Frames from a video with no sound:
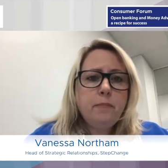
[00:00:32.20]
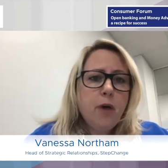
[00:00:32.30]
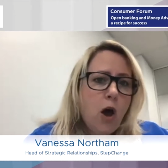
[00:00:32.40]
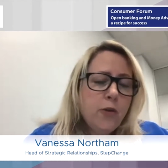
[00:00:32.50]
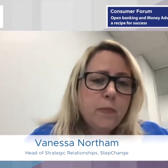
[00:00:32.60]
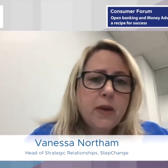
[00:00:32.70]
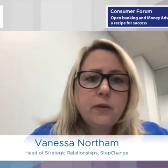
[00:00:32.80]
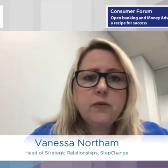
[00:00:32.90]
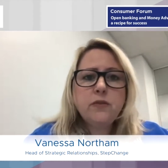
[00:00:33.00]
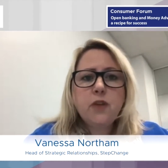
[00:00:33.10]
other
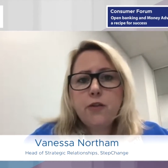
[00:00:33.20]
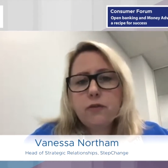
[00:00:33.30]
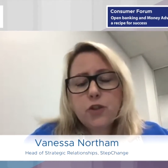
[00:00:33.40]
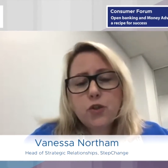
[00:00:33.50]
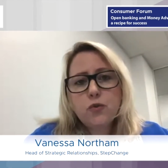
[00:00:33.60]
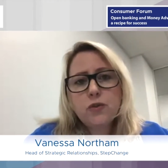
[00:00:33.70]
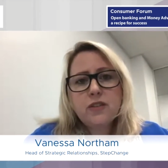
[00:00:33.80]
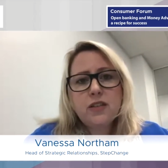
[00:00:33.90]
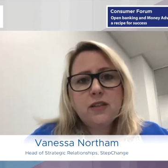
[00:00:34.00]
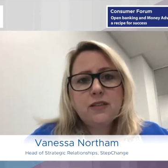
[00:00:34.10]
bills, other
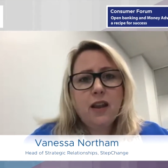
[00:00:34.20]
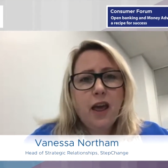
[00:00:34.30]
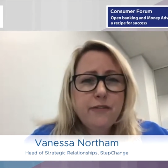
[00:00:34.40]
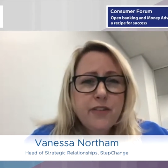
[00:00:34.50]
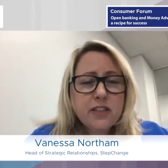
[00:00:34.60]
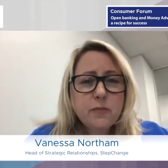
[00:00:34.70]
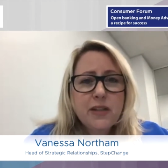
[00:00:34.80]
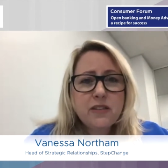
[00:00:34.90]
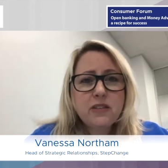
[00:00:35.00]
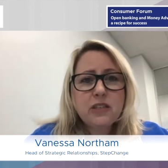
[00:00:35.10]
insurances, life
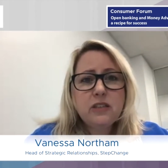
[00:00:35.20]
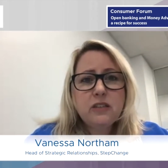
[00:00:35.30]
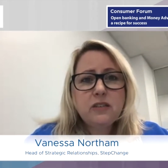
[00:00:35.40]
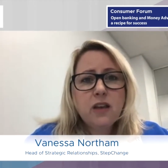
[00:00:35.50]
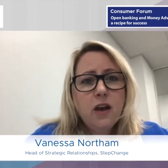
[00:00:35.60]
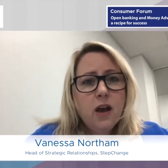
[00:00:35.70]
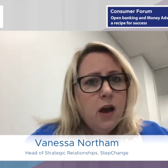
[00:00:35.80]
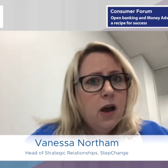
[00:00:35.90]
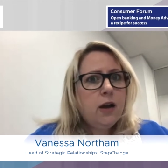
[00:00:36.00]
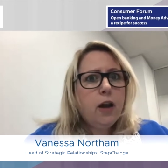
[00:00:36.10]
expenses,
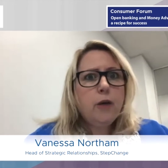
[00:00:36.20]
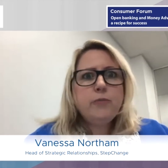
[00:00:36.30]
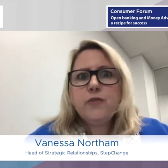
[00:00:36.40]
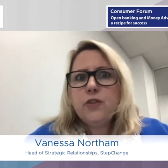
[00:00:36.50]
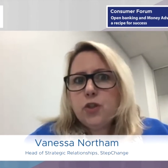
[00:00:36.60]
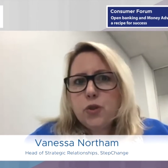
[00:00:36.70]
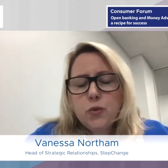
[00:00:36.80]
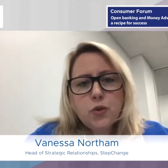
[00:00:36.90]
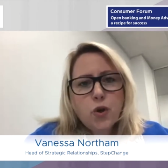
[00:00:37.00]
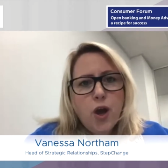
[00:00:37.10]
clubs for the
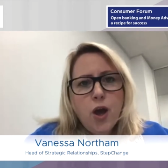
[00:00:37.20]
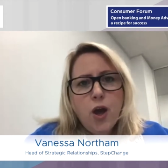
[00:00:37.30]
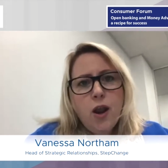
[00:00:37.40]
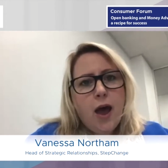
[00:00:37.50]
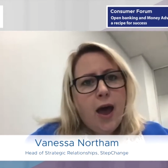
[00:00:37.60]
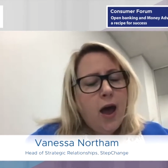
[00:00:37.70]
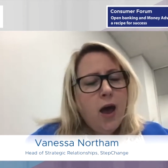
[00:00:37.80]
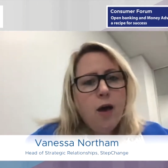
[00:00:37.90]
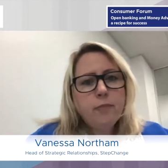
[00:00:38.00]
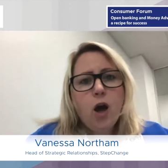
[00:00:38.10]
children,
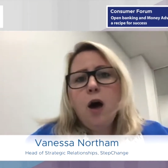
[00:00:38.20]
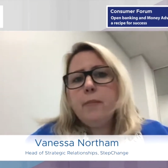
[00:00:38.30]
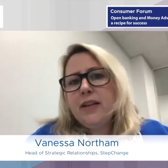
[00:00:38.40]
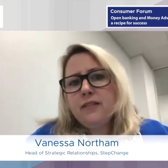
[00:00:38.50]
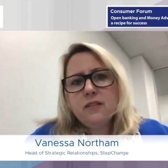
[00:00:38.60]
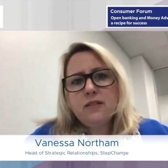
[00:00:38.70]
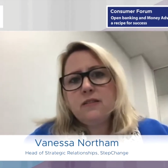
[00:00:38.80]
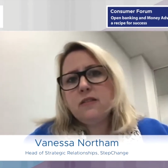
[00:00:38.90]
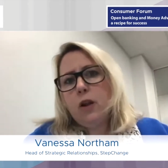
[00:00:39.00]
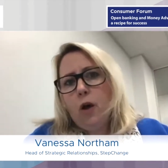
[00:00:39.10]
car
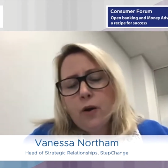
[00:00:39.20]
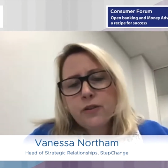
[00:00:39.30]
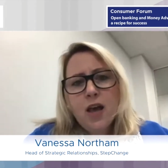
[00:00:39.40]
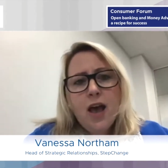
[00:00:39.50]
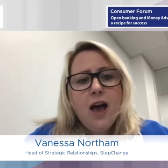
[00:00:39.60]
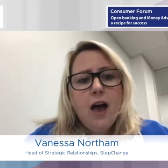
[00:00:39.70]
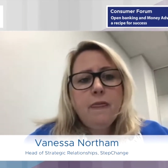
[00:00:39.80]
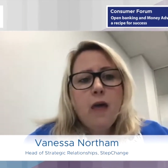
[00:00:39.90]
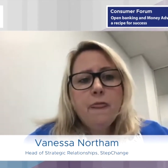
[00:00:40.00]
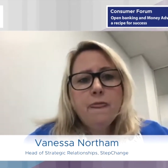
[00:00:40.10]
maintenance, the lot.
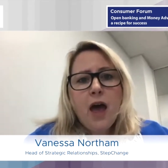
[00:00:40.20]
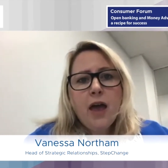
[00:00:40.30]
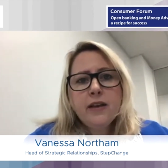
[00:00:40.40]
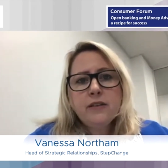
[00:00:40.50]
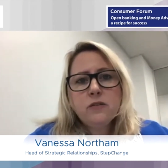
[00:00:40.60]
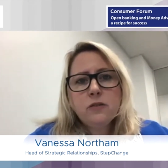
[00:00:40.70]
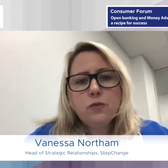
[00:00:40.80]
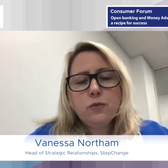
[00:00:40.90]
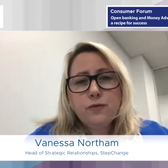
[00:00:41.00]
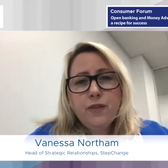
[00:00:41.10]
And that is the
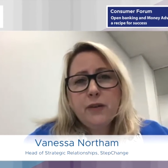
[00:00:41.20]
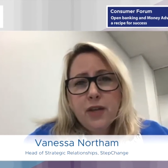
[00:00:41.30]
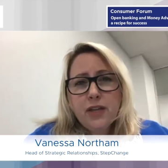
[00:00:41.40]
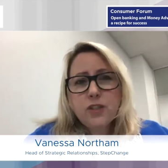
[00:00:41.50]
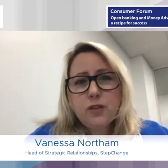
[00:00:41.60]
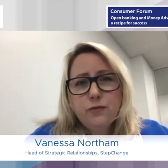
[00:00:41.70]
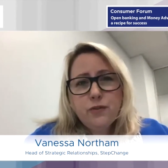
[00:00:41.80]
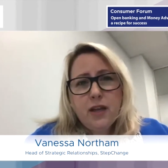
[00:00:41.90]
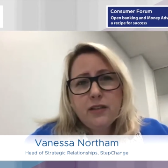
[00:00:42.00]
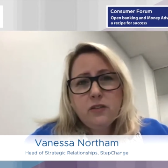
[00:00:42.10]
sort of the foundation for
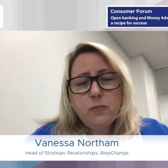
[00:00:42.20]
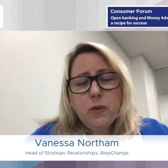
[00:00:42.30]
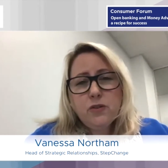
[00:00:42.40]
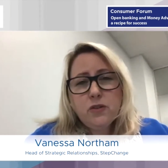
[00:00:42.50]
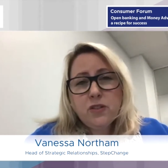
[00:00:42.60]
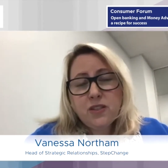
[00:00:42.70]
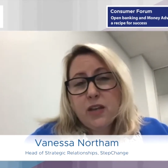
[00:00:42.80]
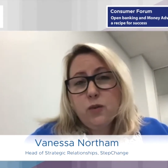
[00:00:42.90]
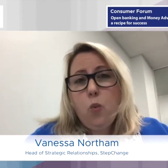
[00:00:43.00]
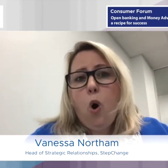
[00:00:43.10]
them to be able to
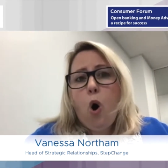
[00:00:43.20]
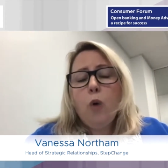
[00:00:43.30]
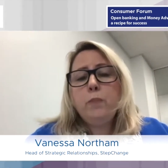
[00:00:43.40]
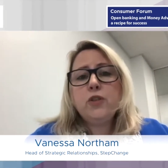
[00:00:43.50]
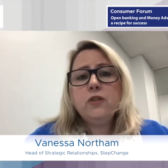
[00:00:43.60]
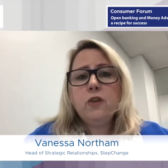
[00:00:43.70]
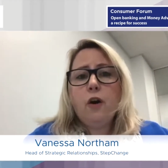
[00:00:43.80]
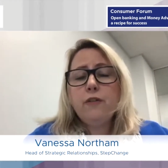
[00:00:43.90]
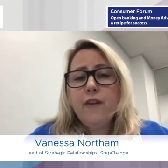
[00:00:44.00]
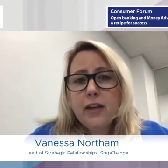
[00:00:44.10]
understand what options
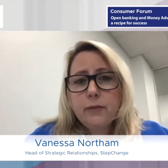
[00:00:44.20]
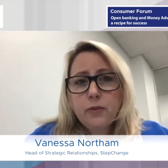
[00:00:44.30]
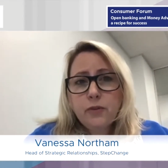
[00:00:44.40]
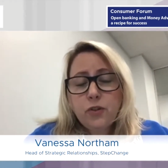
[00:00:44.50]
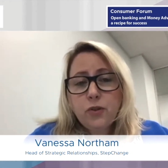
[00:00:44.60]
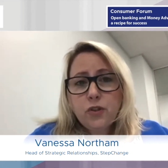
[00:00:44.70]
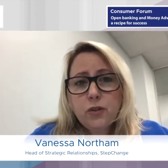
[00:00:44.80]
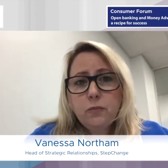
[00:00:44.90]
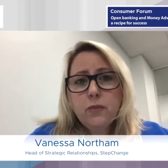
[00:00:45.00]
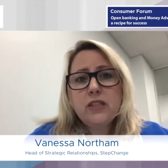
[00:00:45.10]
are available to
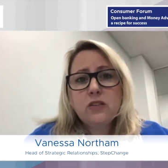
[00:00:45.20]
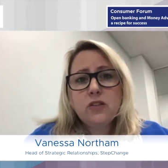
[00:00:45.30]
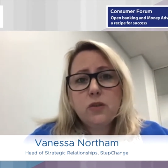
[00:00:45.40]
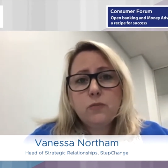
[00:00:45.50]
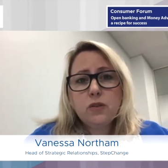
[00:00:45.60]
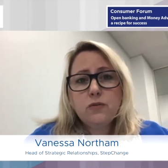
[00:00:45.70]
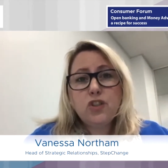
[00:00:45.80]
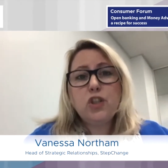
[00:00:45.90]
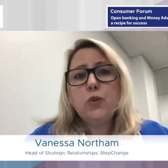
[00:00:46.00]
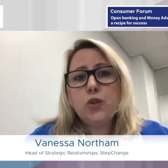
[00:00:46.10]
them in terms of
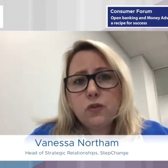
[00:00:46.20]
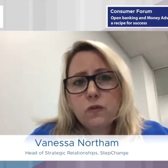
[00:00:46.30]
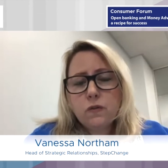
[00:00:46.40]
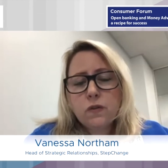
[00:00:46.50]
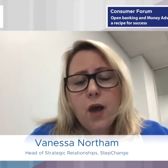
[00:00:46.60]
solutions.